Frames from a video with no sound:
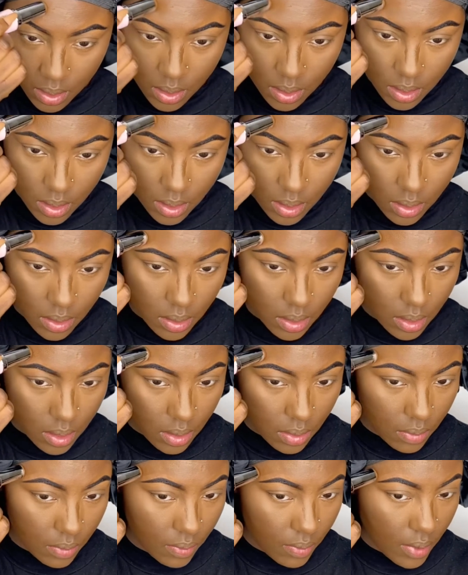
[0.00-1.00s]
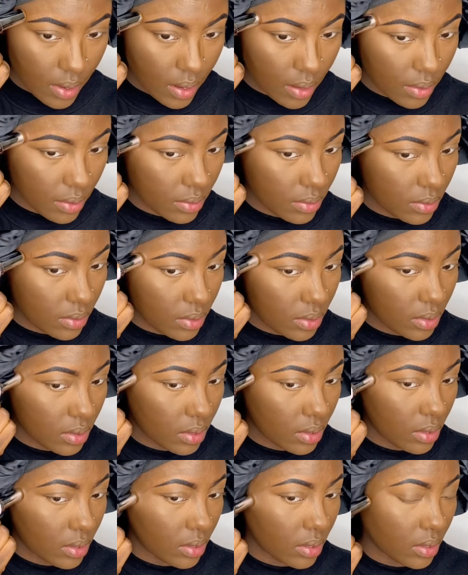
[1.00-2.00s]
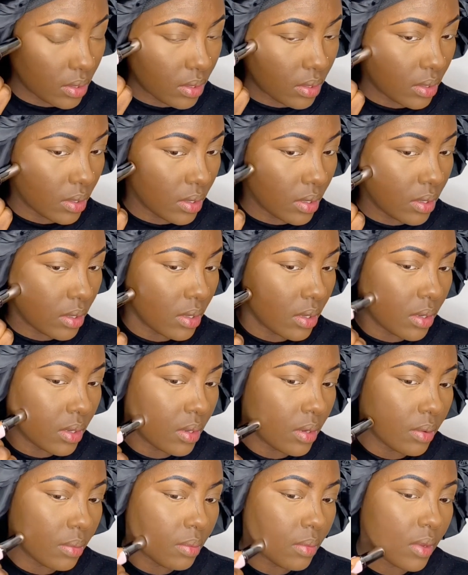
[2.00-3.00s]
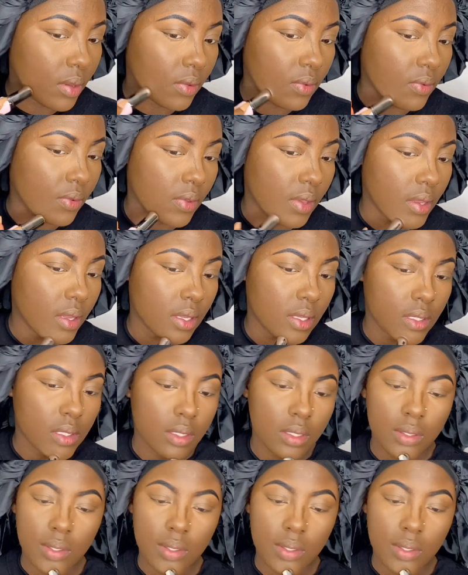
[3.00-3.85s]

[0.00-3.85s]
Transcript: And then around my face.